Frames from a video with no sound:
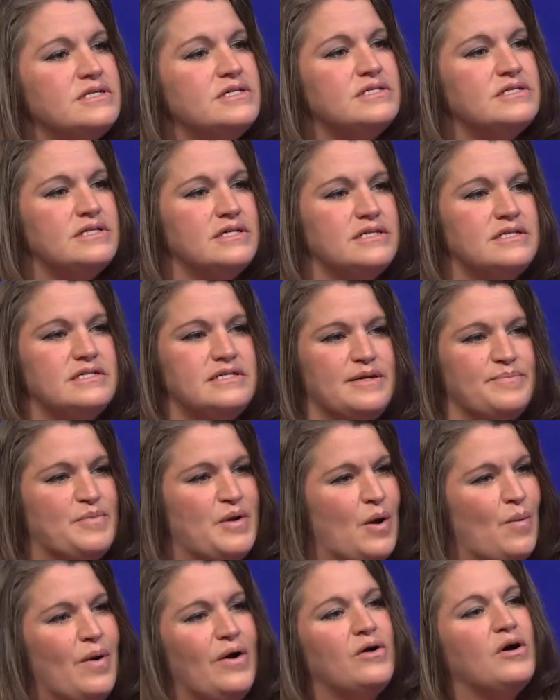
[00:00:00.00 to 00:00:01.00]
is
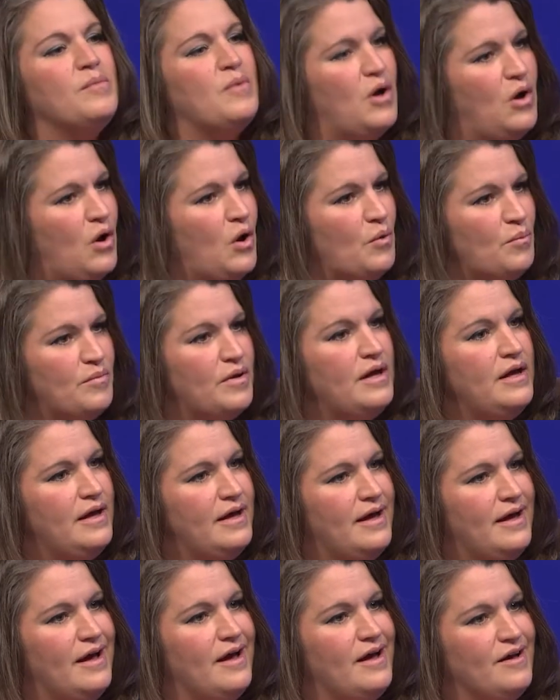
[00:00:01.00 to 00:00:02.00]
a welcome home
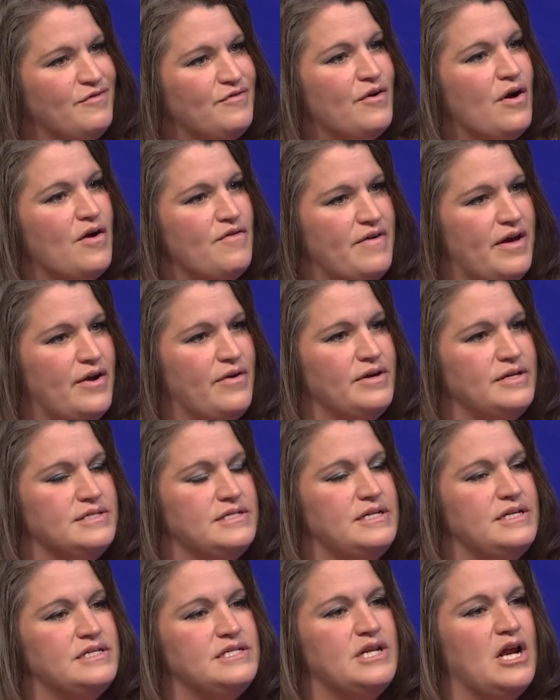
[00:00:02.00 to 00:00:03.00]
for our
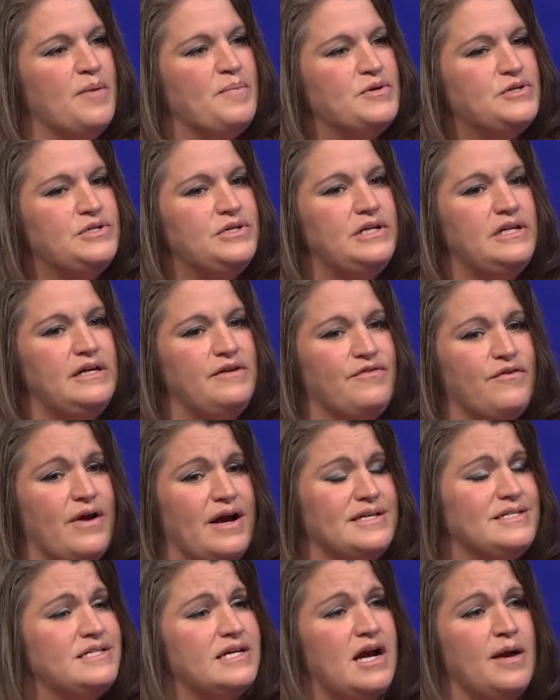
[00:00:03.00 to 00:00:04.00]
veterans, and it's an opportunity for
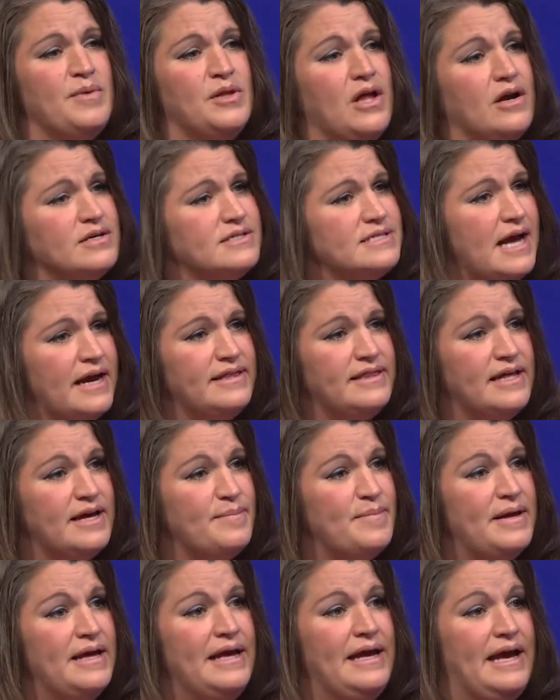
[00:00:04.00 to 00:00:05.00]
us to come alongside
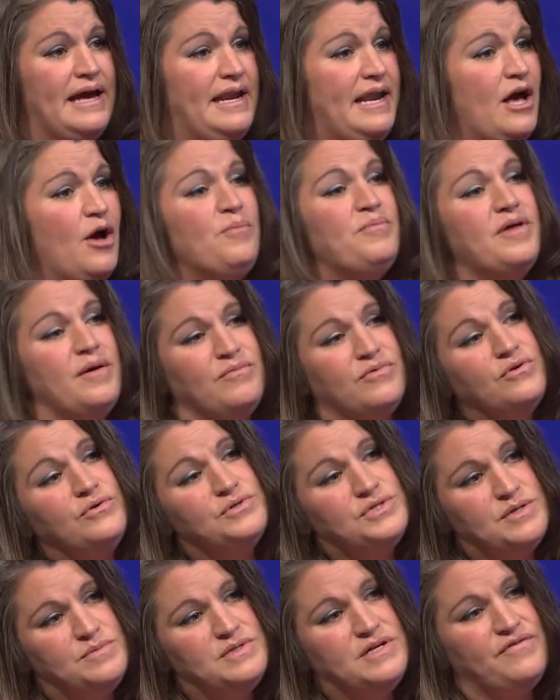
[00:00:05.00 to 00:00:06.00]
them and help them through
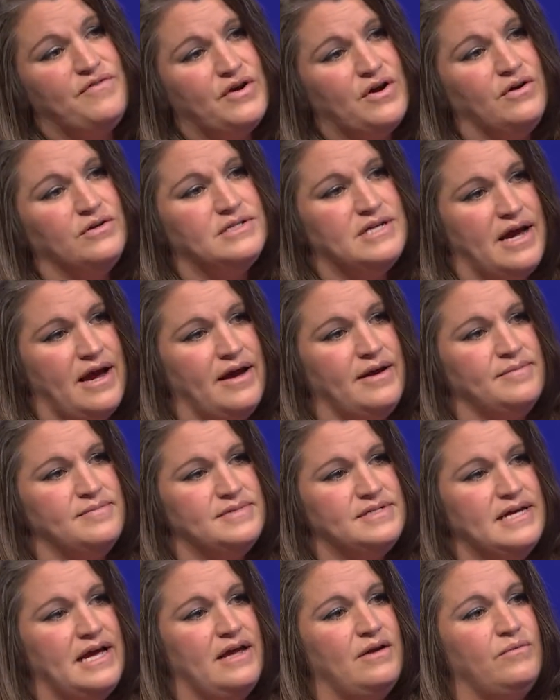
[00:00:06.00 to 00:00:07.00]
some difficult
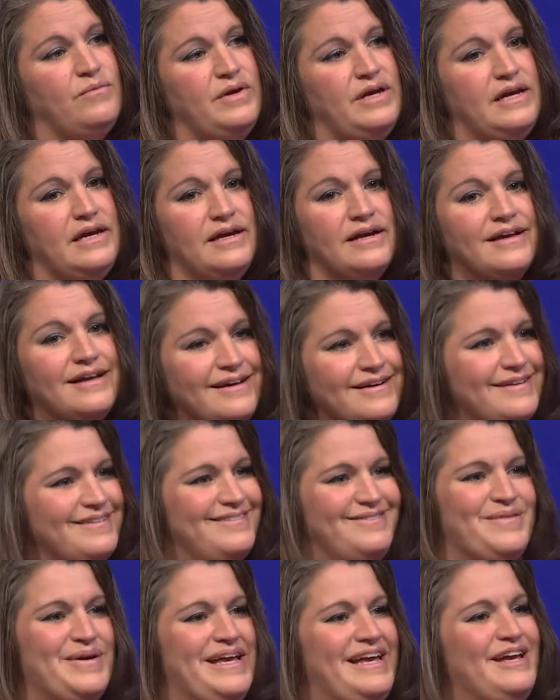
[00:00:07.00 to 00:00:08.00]
times. And we
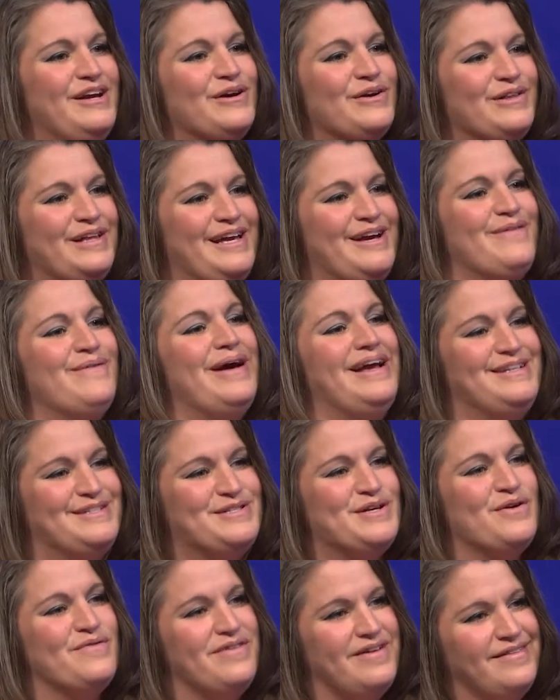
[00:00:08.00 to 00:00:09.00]
eagerly await
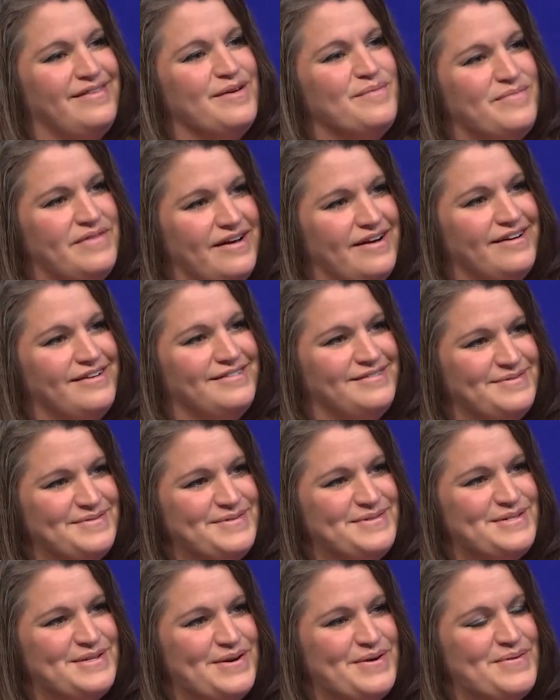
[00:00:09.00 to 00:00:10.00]
serving them there. So.